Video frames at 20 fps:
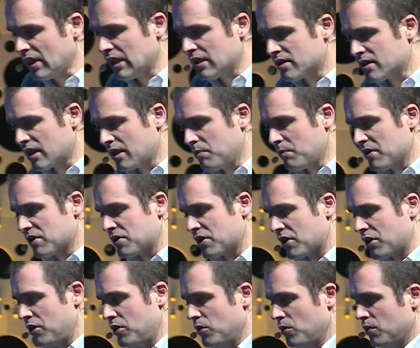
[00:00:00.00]

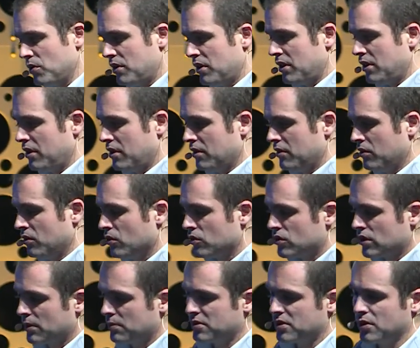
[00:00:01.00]
cybersecurity, not
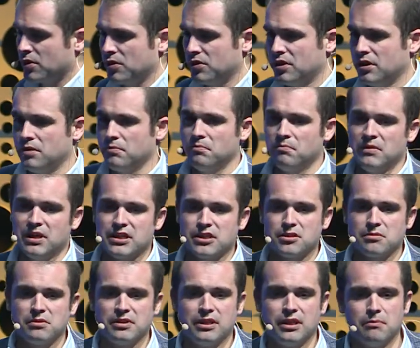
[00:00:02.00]
cybersecurity,
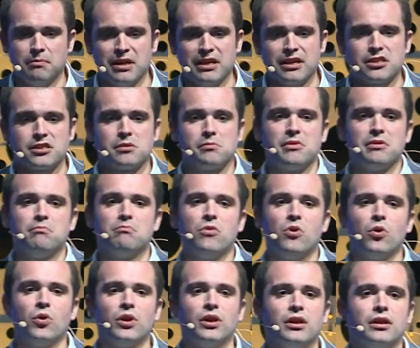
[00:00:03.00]
the management
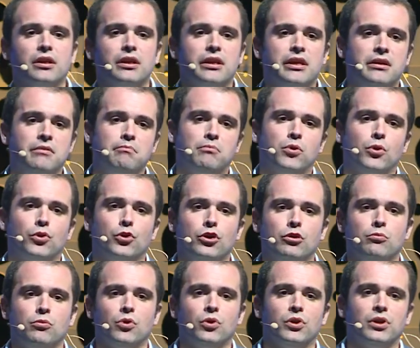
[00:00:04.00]
model in Portio
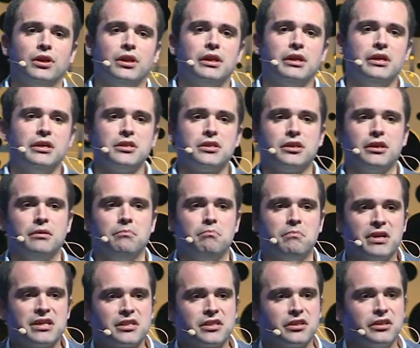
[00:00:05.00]
model is in M
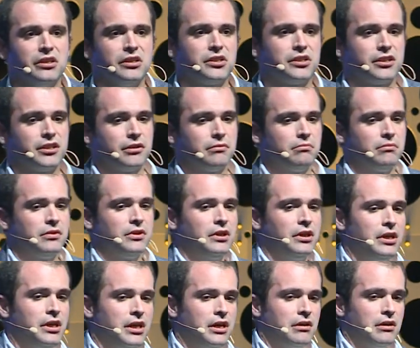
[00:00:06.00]
E S system.
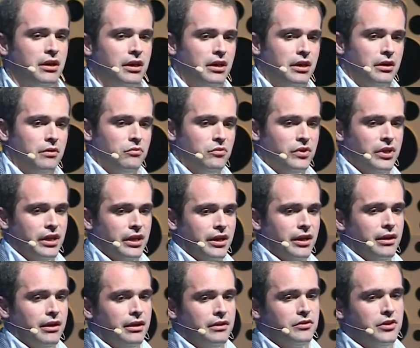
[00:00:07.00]

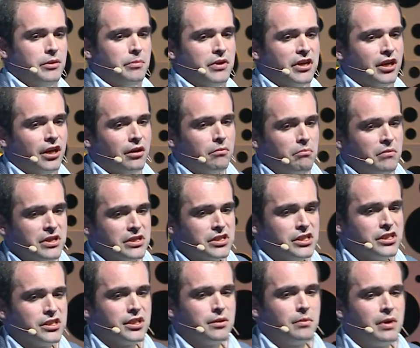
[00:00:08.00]
The typical M E S
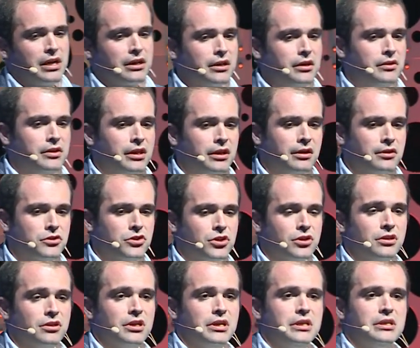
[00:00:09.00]
system
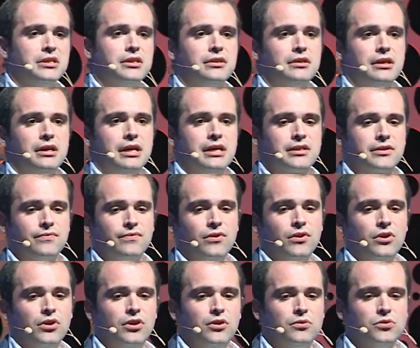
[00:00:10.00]
architecture is as
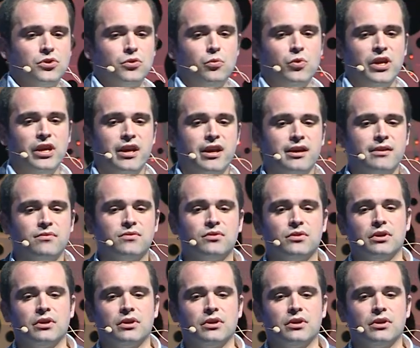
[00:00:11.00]
follows. We have